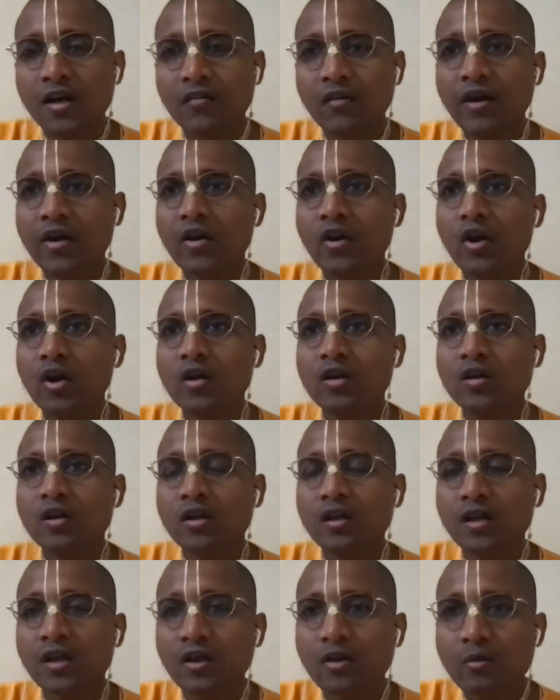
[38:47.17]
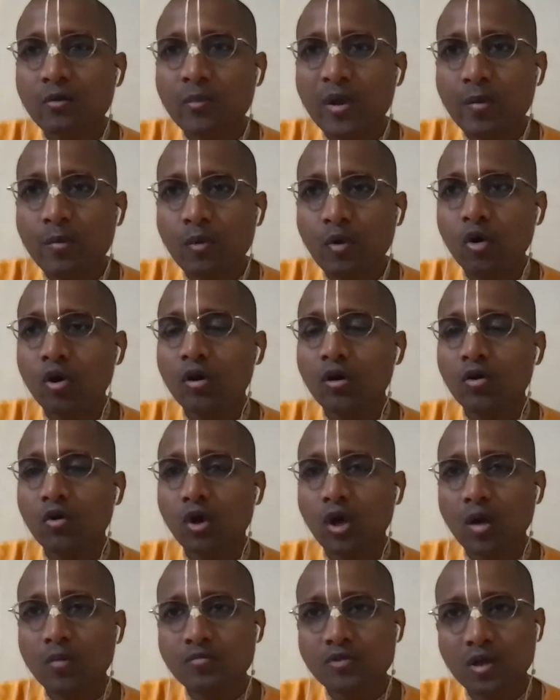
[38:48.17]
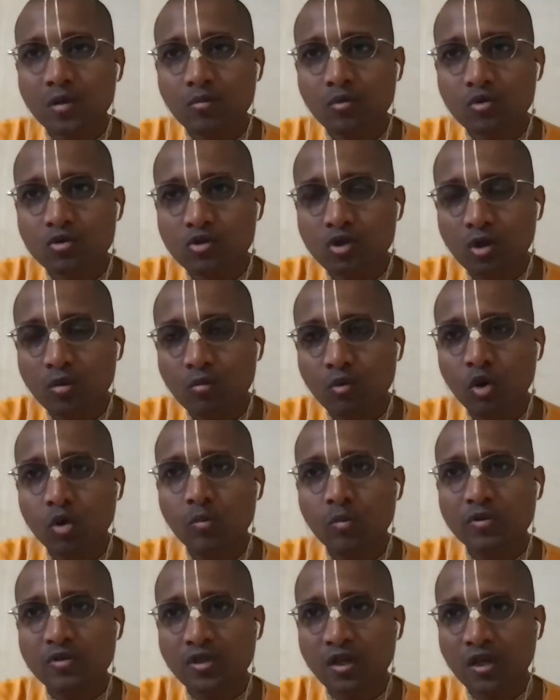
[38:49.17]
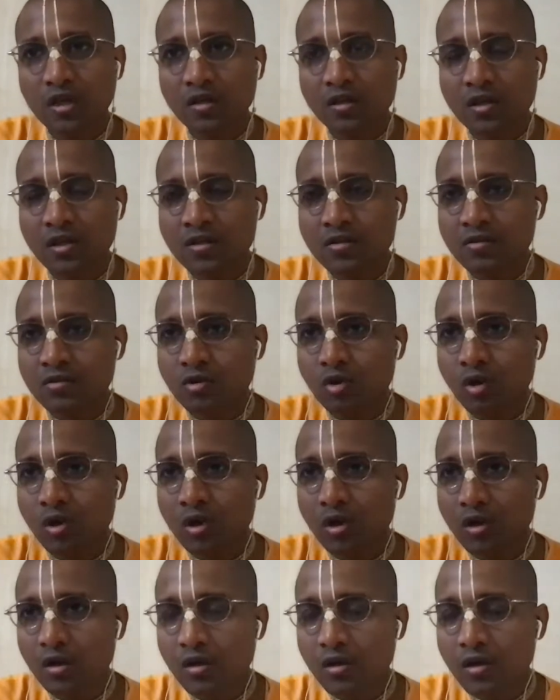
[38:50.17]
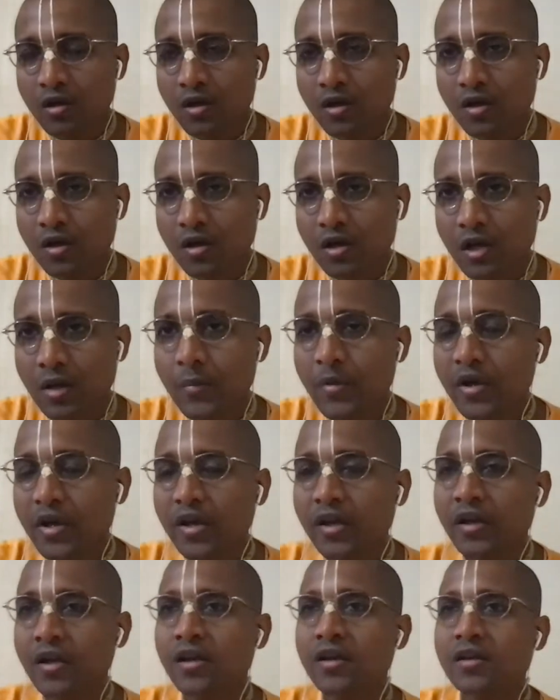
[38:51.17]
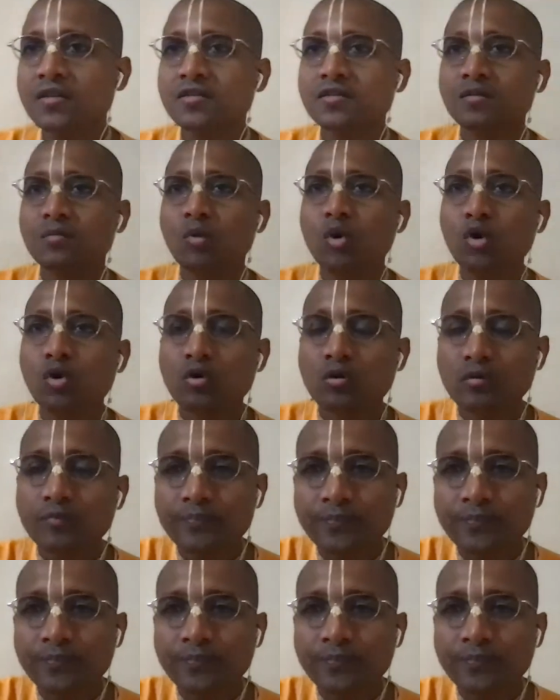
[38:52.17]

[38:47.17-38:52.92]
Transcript: not give me more gulab jamuns or more prasad. He is so limiting in his mood.